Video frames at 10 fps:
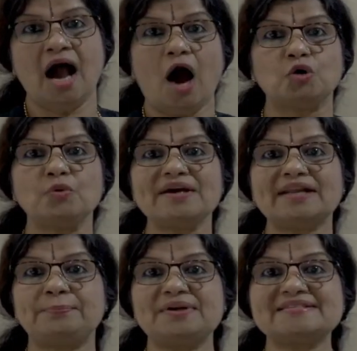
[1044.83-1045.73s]
How do we
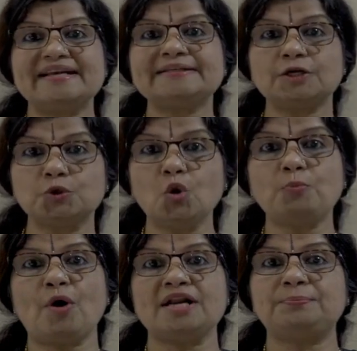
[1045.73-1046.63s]
represent a
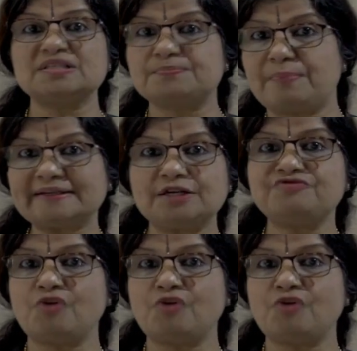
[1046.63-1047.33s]
group on a perspective